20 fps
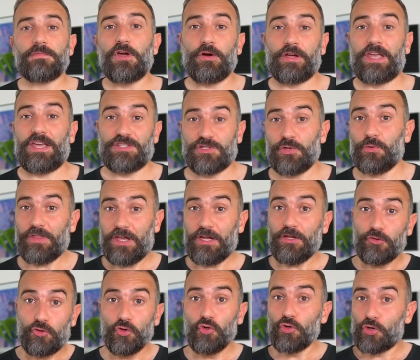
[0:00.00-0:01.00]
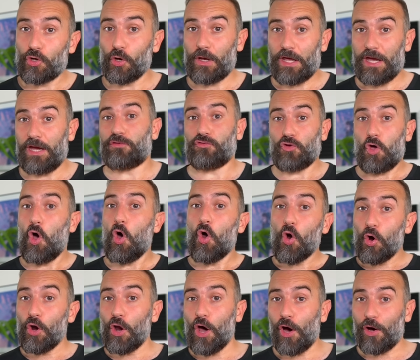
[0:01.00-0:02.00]
Okay, so they do collect a
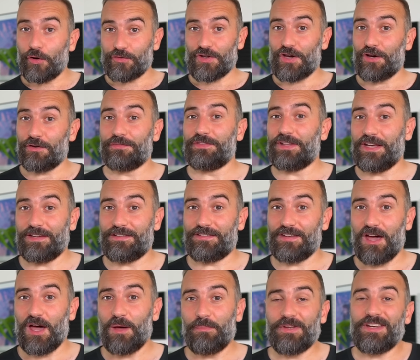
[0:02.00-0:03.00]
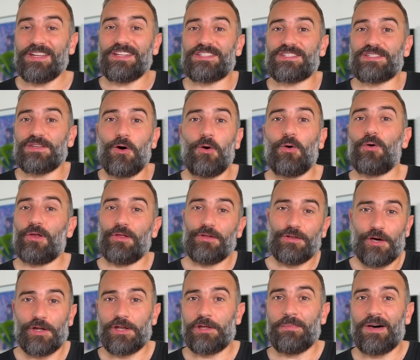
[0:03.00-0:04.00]
lot of data, but it's all
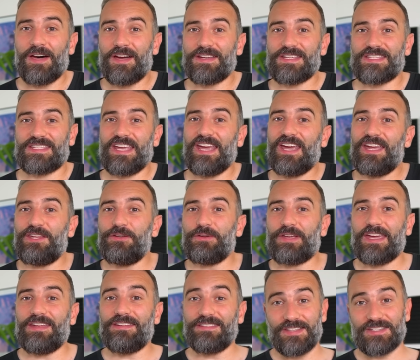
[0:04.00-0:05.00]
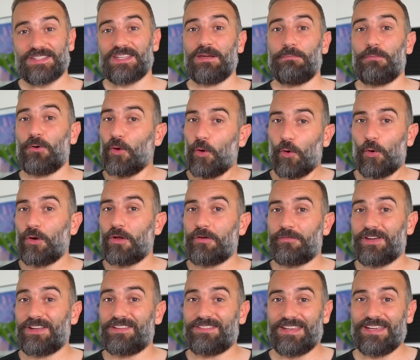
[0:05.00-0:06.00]
anonymized and you can disable all of
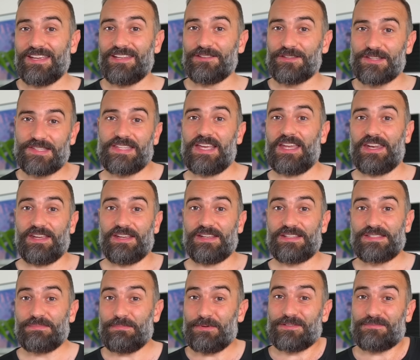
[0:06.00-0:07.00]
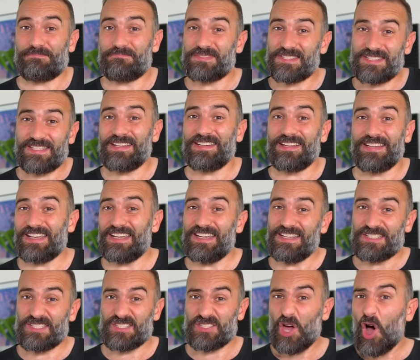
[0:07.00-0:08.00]
it in the settings. But still,
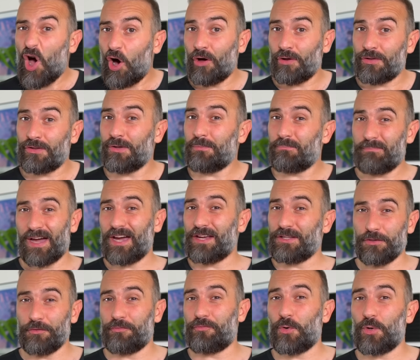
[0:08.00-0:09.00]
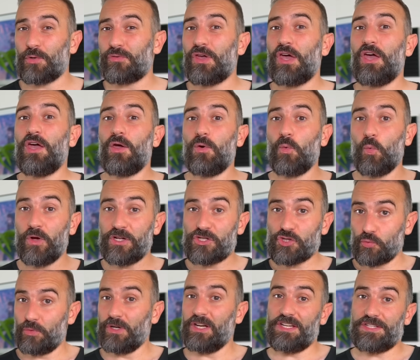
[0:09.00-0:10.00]
it's on by default, which
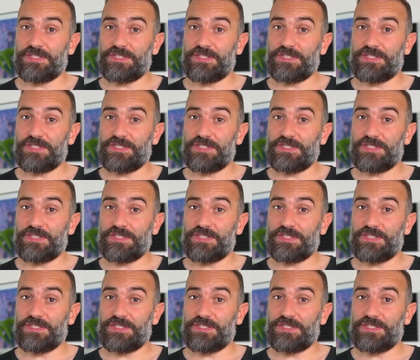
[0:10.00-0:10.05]
really